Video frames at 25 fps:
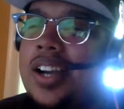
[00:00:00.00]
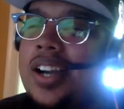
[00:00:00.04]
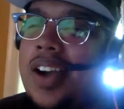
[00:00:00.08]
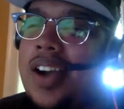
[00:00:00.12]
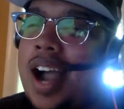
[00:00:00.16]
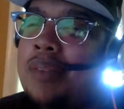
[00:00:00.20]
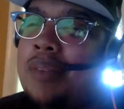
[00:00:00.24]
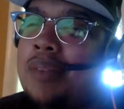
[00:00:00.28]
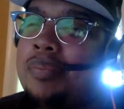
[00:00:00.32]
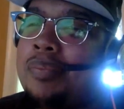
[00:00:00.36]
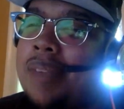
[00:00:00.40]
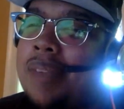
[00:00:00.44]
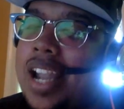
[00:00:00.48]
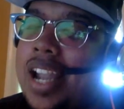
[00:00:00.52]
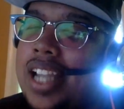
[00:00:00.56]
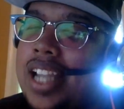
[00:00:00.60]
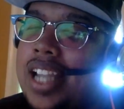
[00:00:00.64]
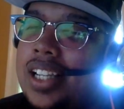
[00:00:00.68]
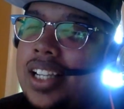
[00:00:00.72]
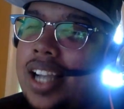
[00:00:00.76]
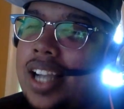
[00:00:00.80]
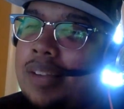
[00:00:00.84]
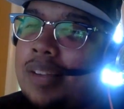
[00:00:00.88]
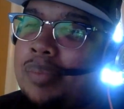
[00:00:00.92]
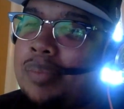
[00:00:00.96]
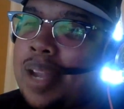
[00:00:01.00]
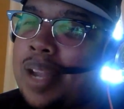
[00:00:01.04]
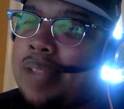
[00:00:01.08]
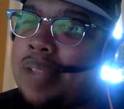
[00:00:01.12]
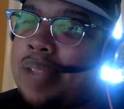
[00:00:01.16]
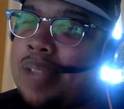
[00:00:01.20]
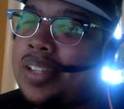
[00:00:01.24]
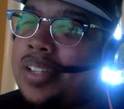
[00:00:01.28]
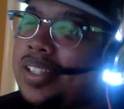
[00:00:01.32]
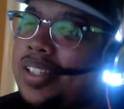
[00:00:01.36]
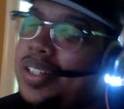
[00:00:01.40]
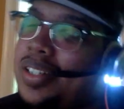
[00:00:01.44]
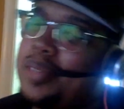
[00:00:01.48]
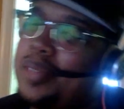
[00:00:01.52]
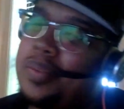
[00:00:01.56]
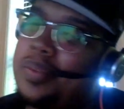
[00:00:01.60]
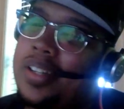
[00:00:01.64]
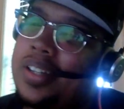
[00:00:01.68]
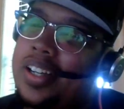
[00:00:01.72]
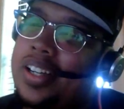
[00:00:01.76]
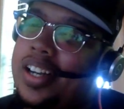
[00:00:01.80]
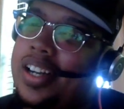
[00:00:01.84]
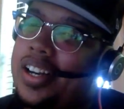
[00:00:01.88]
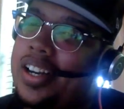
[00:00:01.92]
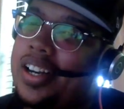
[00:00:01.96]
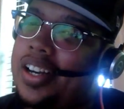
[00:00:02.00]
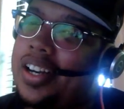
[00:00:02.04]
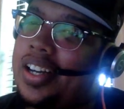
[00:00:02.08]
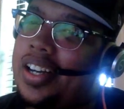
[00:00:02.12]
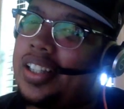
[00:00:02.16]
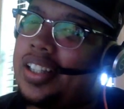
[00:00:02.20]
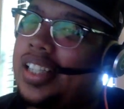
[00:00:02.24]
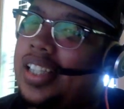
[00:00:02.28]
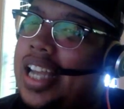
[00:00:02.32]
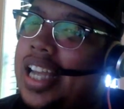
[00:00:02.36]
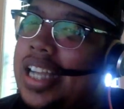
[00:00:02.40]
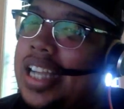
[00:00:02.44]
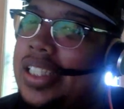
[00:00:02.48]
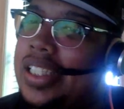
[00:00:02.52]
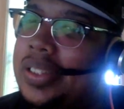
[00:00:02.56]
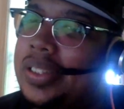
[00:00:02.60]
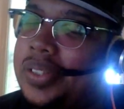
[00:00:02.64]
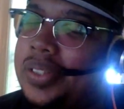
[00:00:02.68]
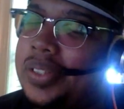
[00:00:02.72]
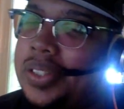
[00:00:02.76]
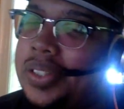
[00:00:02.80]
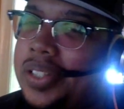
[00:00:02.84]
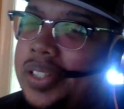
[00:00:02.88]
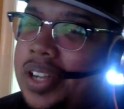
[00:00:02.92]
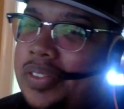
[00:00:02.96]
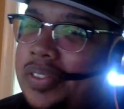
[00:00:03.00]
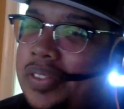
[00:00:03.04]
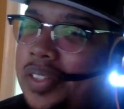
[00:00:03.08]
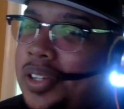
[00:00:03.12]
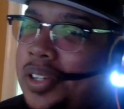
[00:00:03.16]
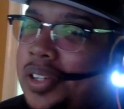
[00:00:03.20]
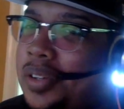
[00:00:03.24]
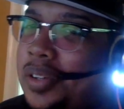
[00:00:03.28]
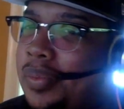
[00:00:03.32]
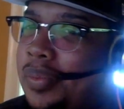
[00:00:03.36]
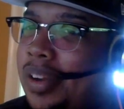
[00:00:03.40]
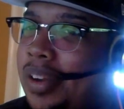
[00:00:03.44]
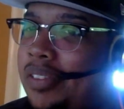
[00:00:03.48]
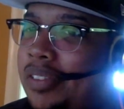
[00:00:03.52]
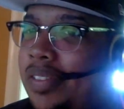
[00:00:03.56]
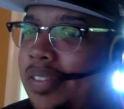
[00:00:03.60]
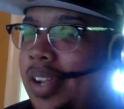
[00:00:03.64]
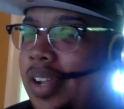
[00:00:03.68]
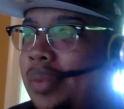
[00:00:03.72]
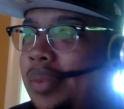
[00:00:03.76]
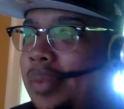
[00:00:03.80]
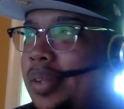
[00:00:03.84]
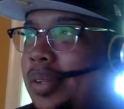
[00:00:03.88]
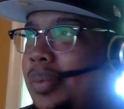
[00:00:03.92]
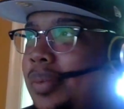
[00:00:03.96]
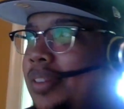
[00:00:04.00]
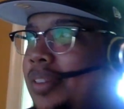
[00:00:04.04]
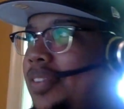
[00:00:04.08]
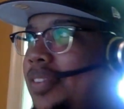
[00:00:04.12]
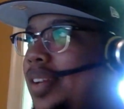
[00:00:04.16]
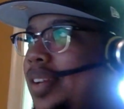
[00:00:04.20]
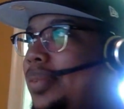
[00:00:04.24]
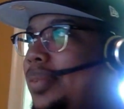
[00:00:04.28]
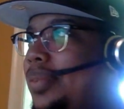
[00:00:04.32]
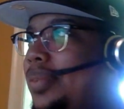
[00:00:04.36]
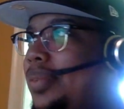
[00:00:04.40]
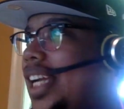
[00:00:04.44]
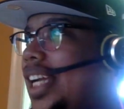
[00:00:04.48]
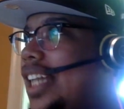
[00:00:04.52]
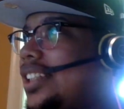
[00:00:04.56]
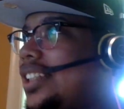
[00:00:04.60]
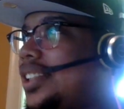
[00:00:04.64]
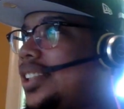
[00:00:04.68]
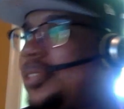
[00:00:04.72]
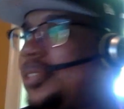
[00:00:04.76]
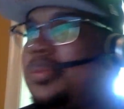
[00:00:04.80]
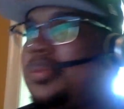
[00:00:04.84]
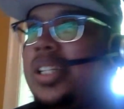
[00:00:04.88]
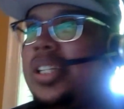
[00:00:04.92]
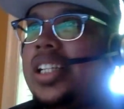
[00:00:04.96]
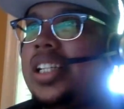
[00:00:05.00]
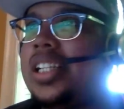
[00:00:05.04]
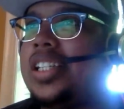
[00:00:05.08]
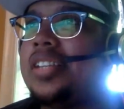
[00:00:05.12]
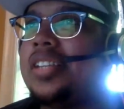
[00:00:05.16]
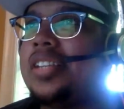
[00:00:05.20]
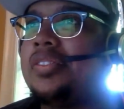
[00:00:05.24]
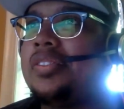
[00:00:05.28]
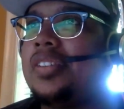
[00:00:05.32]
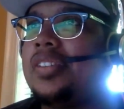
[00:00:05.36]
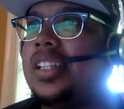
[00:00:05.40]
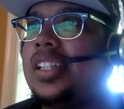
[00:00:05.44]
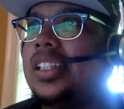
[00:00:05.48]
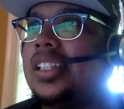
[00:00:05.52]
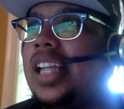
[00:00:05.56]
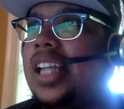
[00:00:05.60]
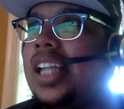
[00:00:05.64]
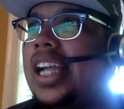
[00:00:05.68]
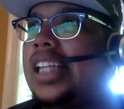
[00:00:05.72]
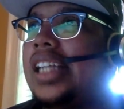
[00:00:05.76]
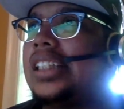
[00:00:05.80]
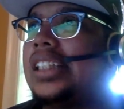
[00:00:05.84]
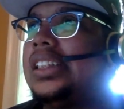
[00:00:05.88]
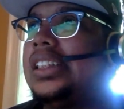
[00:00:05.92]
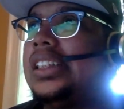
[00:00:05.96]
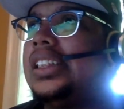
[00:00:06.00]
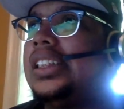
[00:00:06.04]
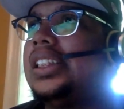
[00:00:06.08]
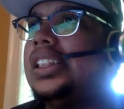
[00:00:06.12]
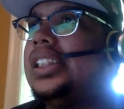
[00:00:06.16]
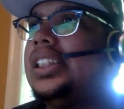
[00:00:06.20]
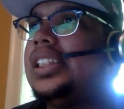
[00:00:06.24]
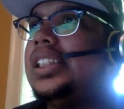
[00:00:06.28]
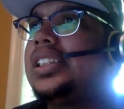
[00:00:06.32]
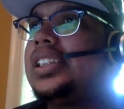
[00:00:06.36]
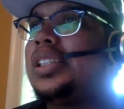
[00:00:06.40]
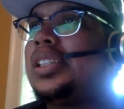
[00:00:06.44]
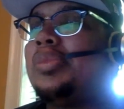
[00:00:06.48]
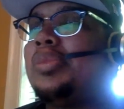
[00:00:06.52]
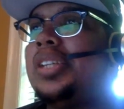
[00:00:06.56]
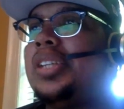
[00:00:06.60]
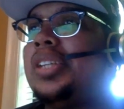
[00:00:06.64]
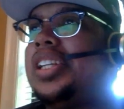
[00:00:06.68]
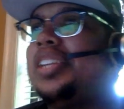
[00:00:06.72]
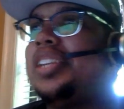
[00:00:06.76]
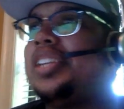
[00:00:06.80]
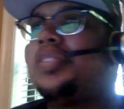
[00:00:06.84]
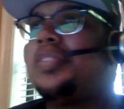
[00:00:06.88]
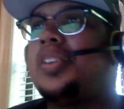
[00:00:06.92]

yo, I might, I might be somewhere near there. Like you, you never know. my family, my family got so many different, like, so many different